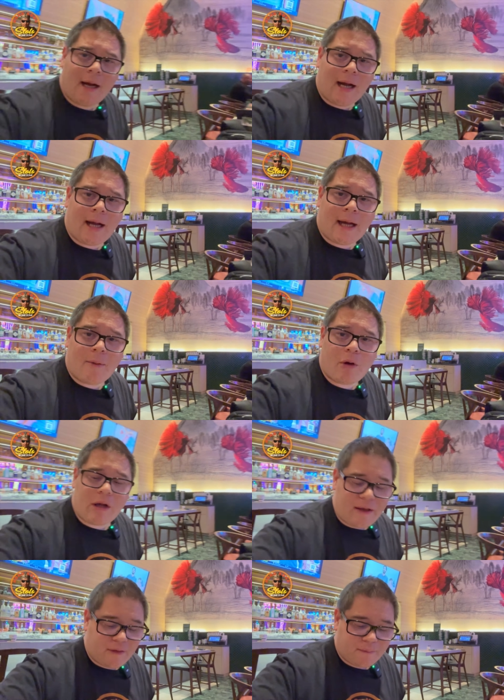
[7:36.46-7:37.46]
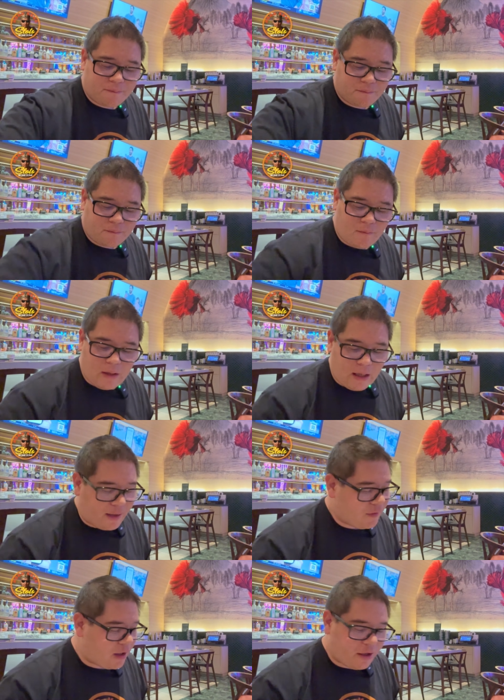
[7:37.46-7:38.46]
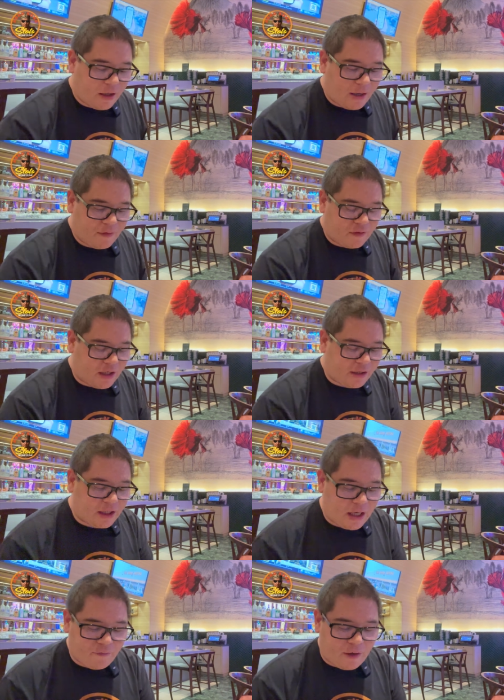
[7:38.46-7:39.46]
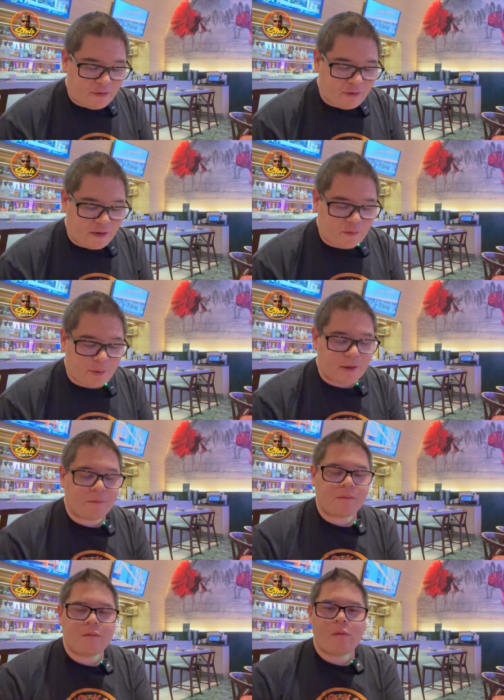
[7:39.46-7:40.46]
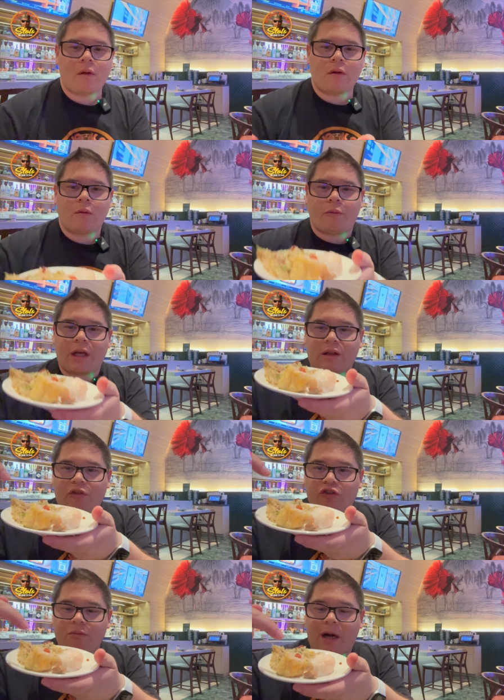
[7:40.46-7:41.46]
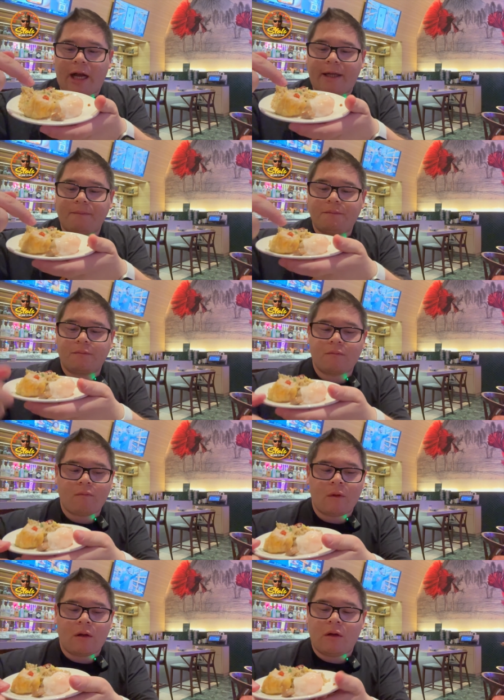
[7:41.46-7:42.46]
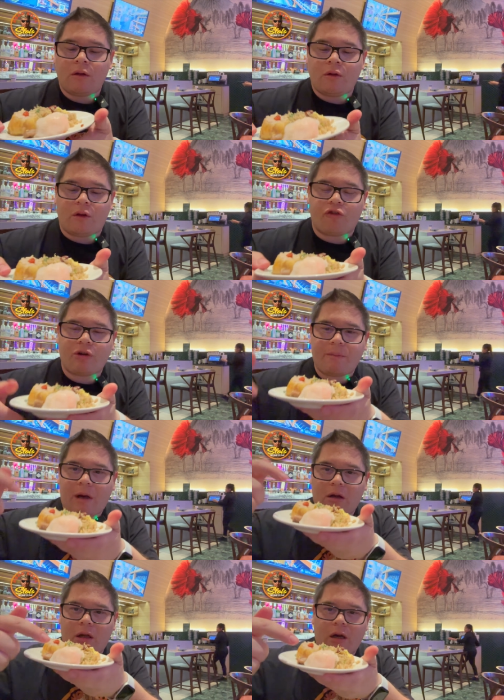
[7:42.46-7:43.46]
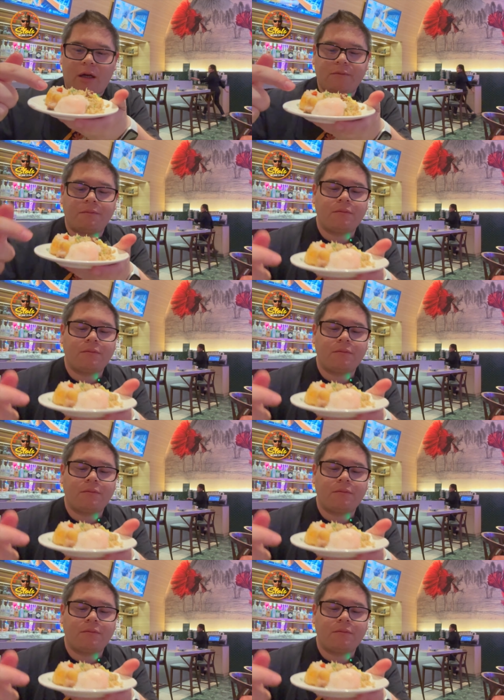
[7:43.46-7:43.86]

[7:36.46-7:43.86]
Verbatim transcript: Uh, well, guys, I started obviously on the uh, fried rice, but we got the shumai, the shrimp har gow.